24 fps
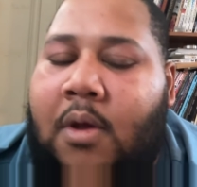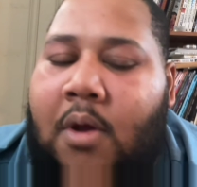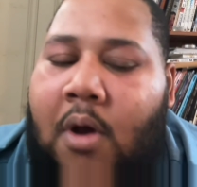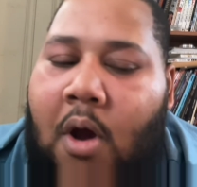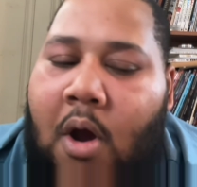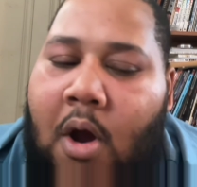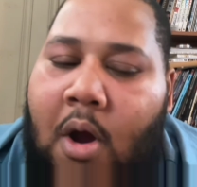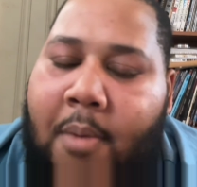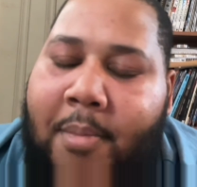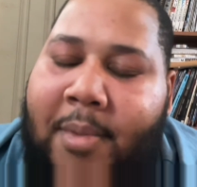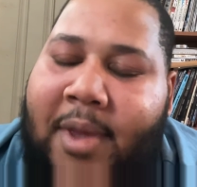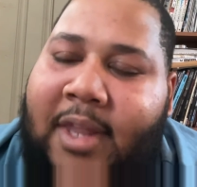
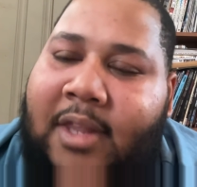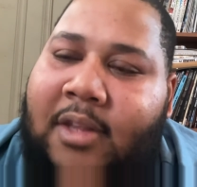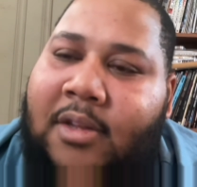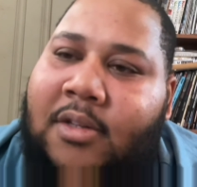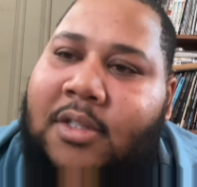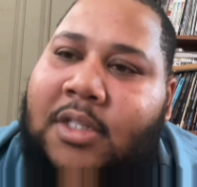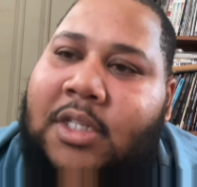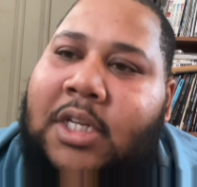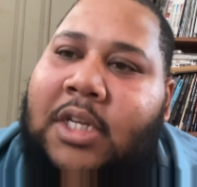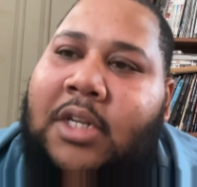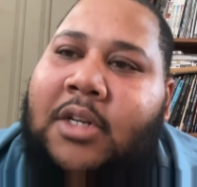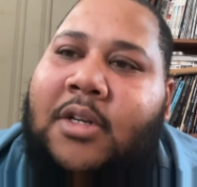All men are
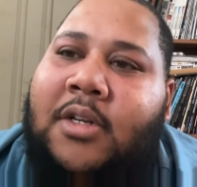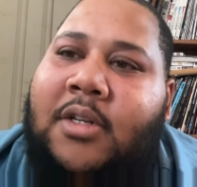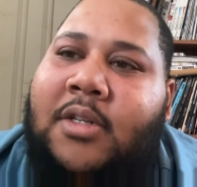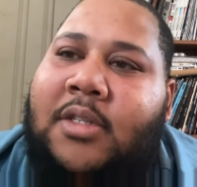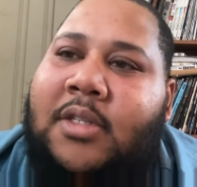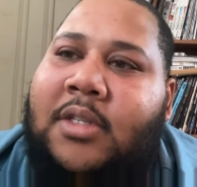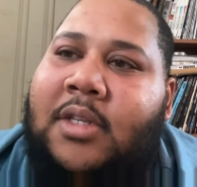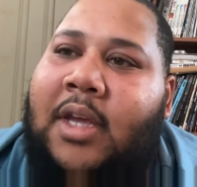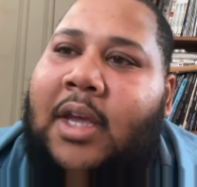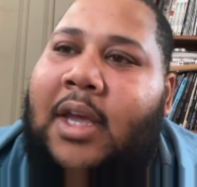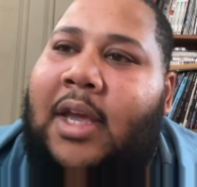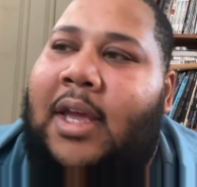
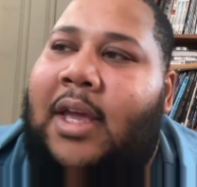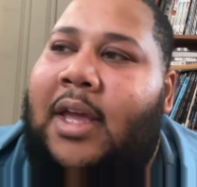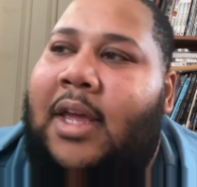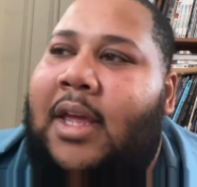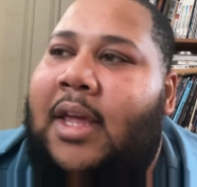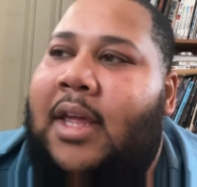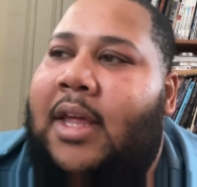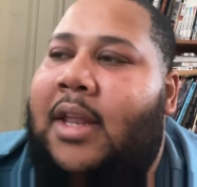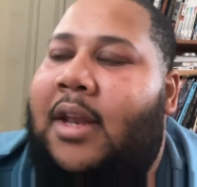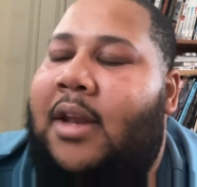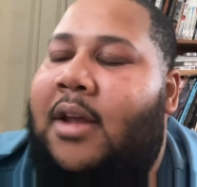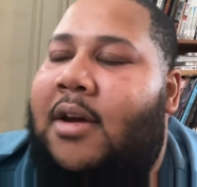cheaters,
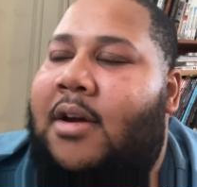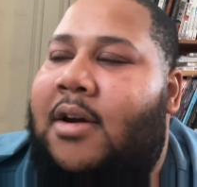and